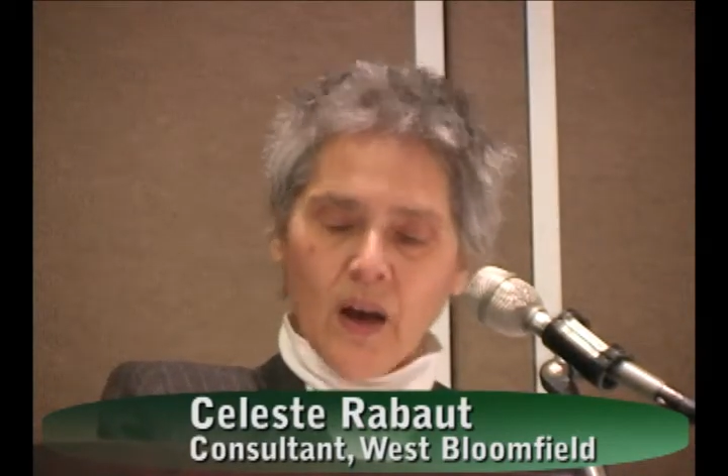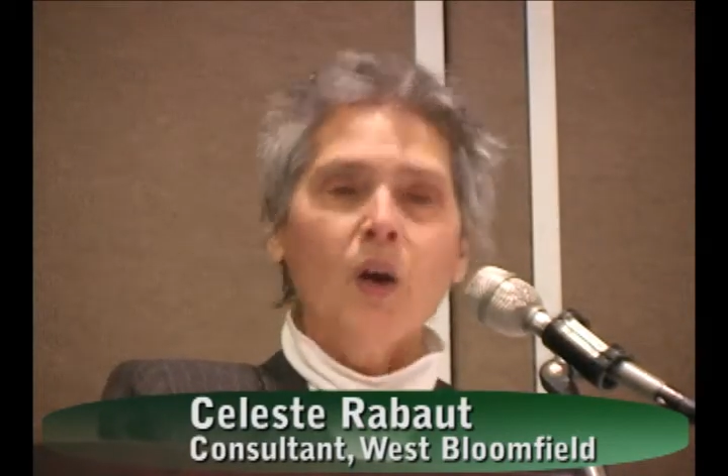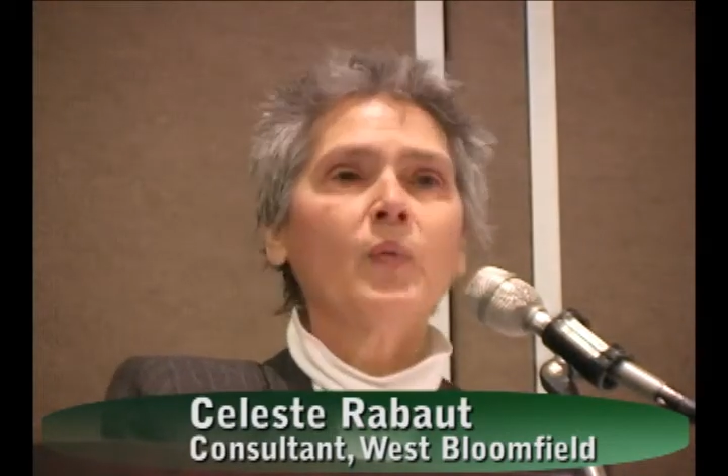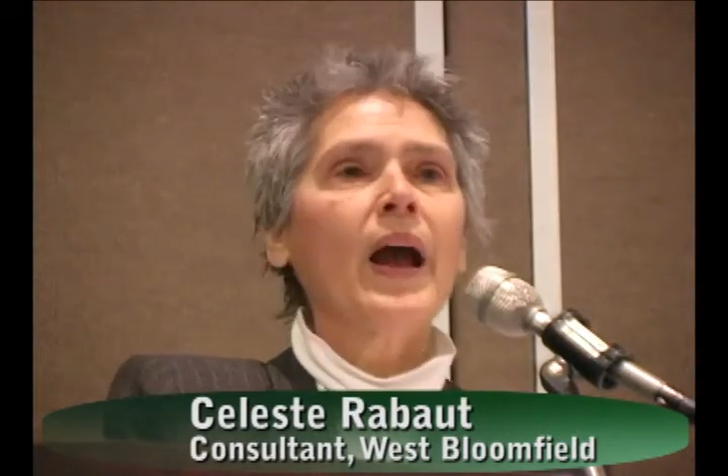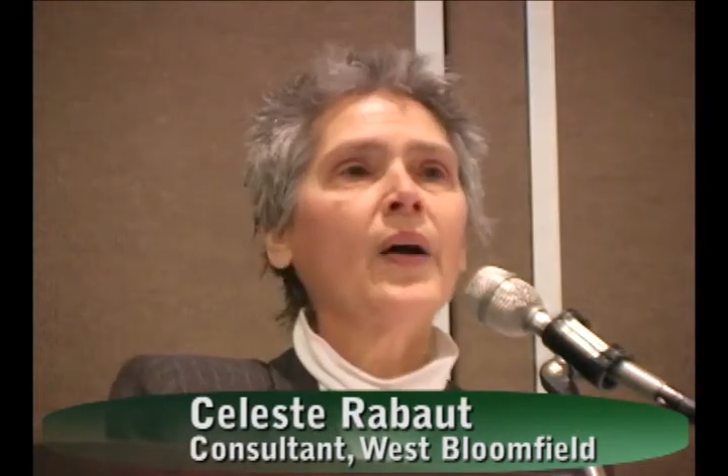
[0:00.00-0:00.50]

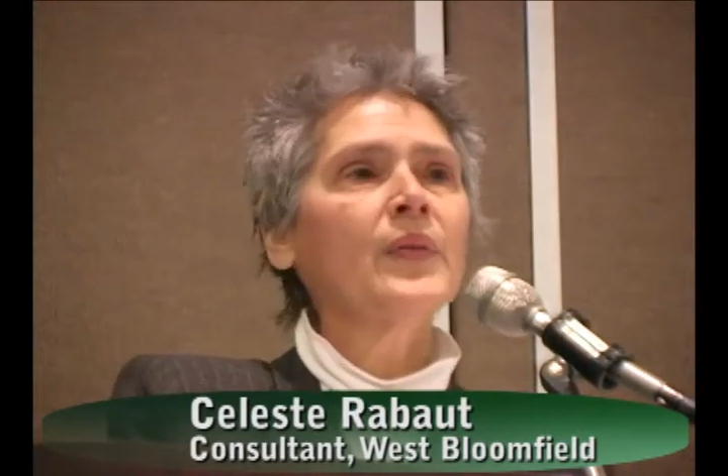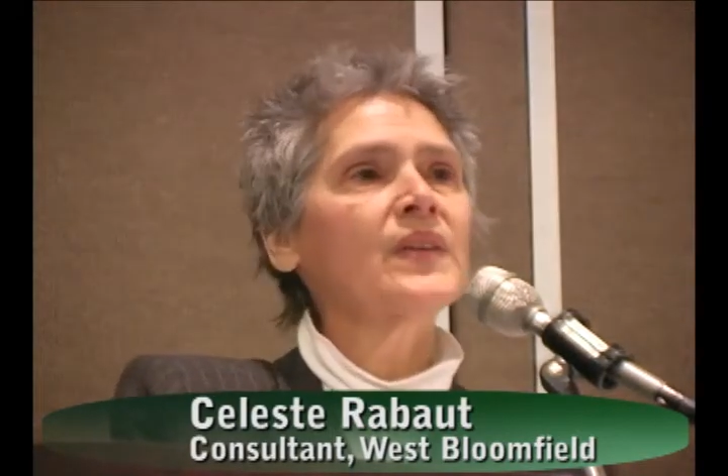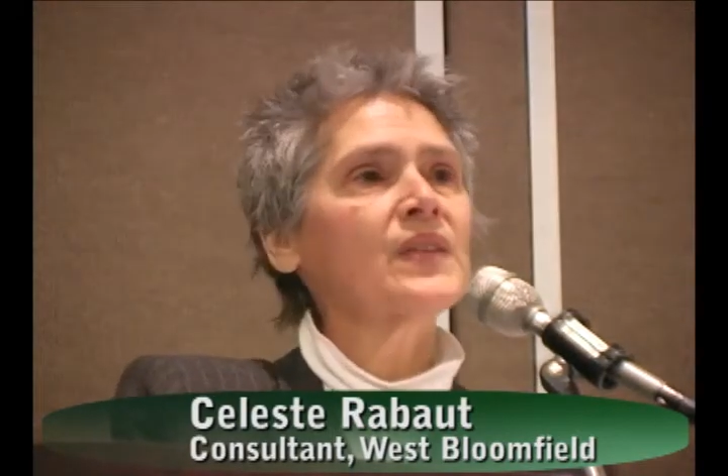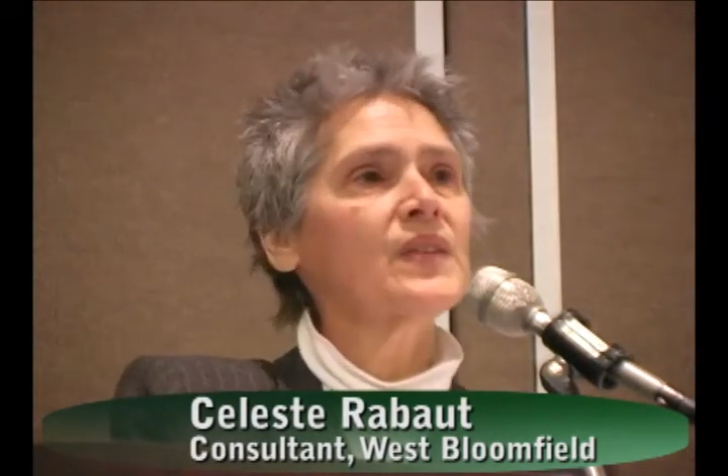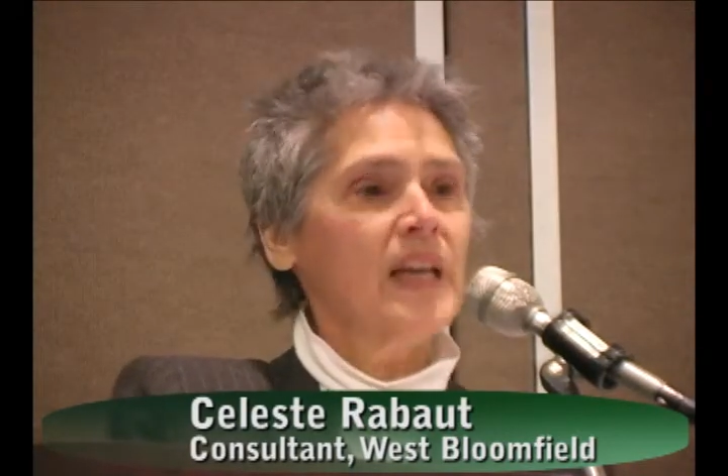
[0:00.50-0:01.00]
around
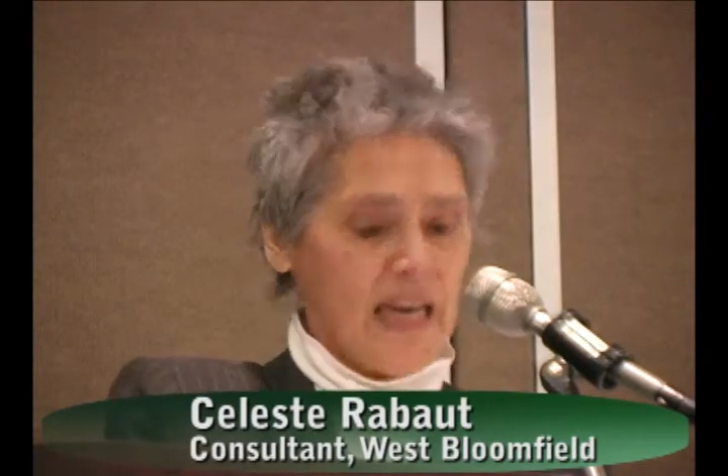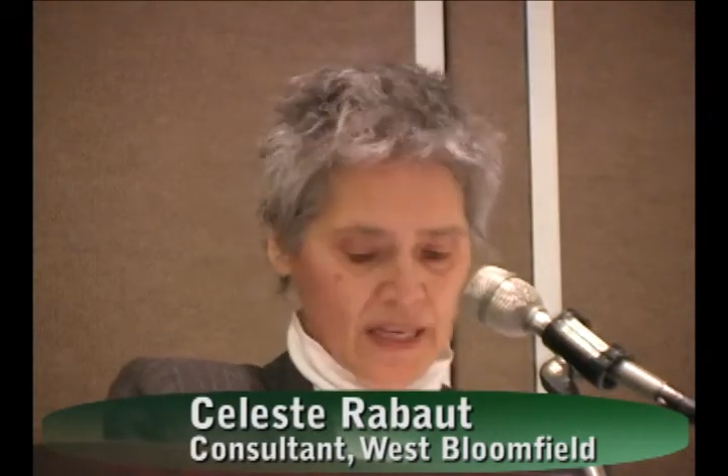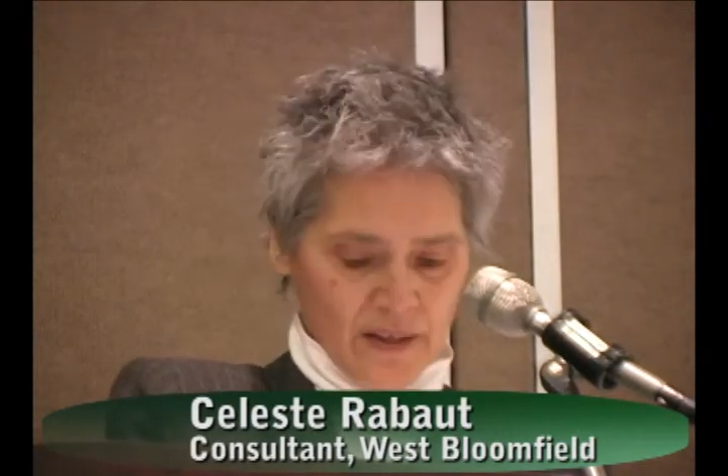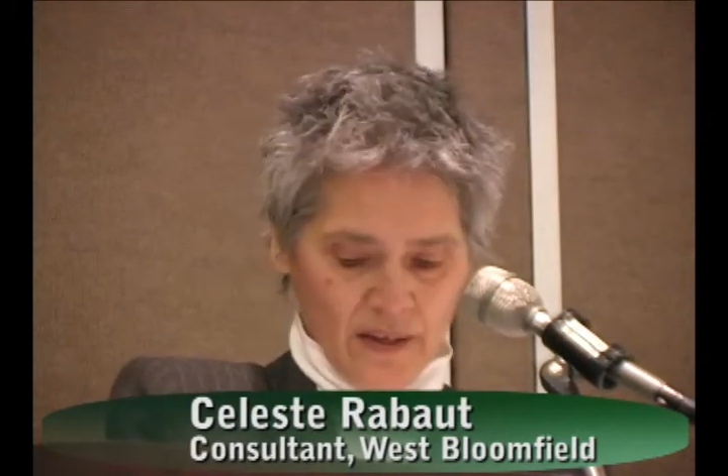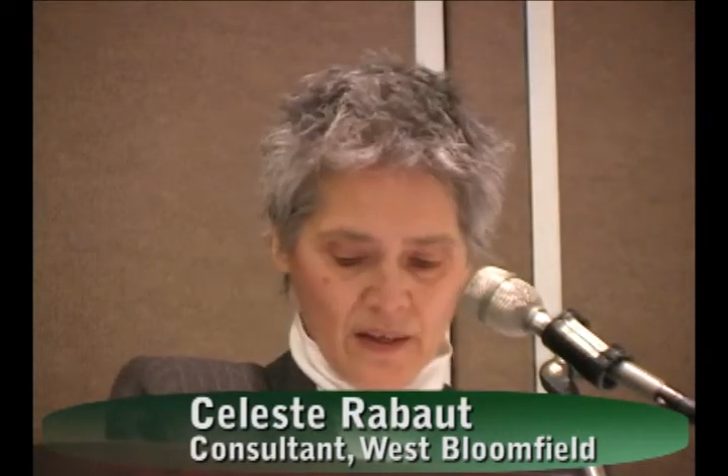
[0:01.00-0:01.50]
the state